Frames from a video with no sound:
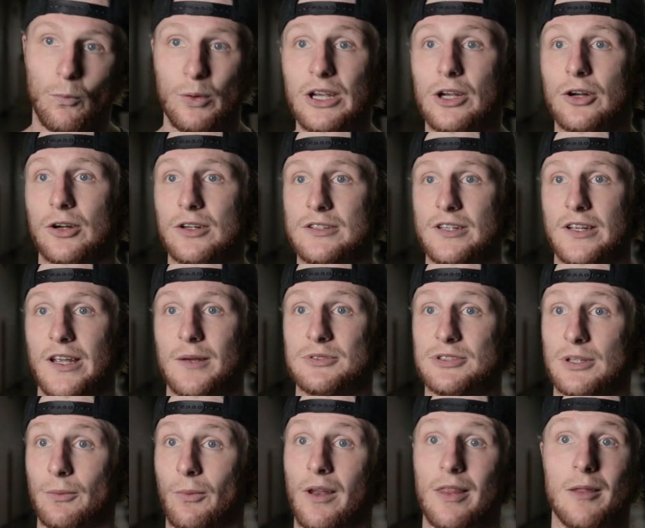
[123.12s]
weaker
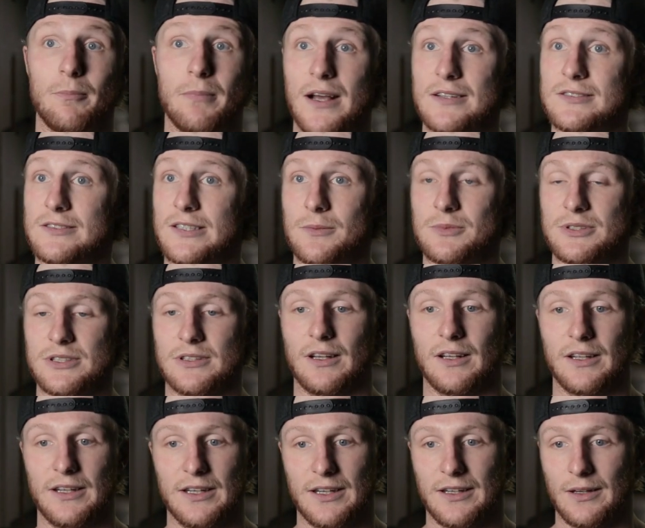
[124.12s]
teams to one of the best teams in
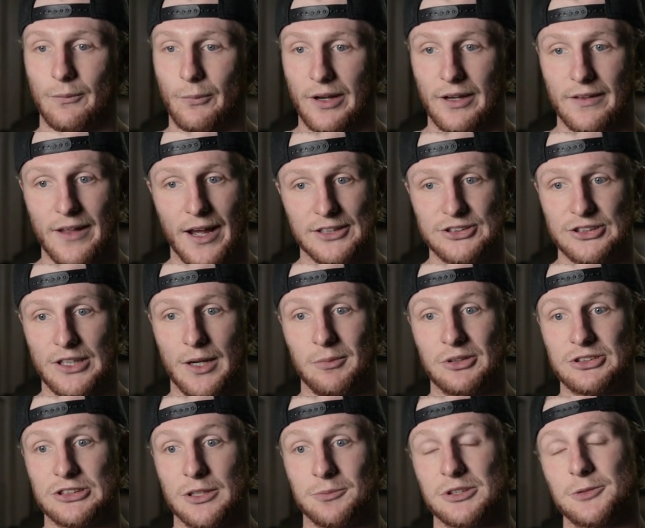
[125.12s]
the league, and winning that
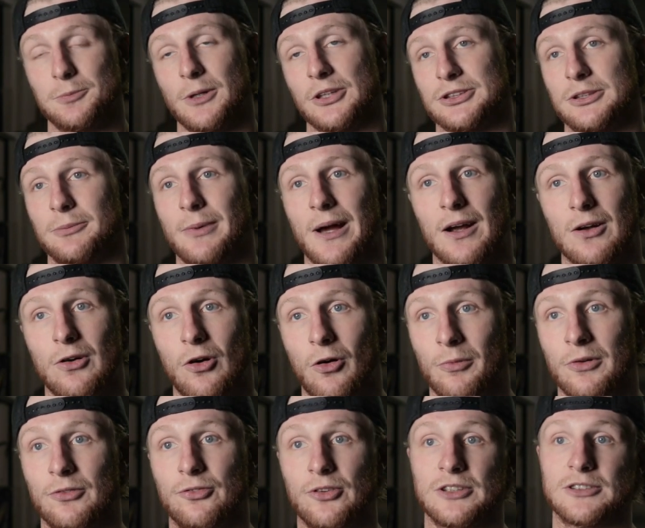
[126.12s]
championship, especially back
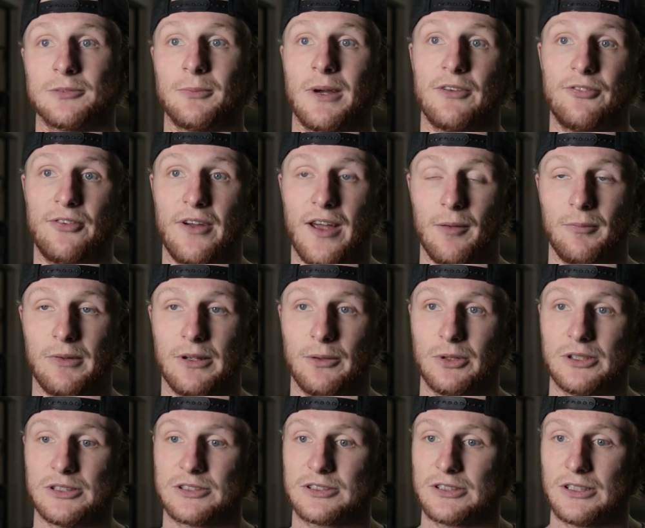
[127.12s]
home in front of my family,
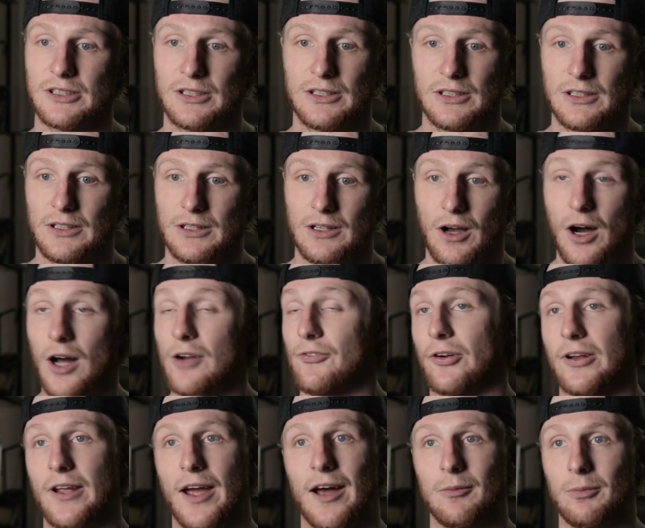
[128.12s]
was
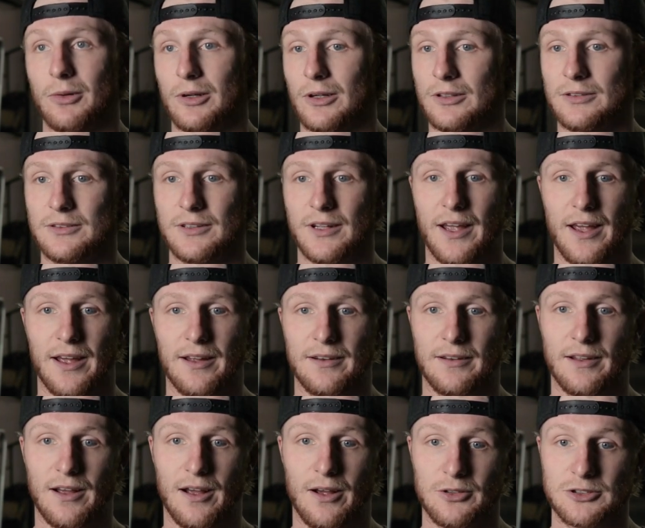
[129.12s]
unforgettable,
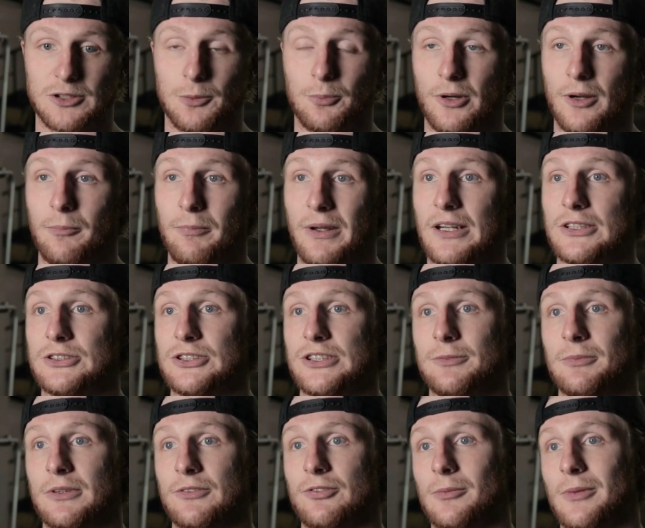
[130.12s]
and it was a big
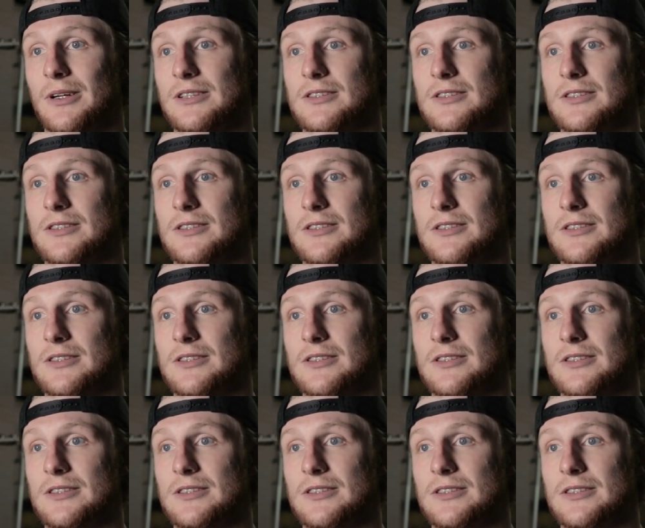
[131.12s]
achievement for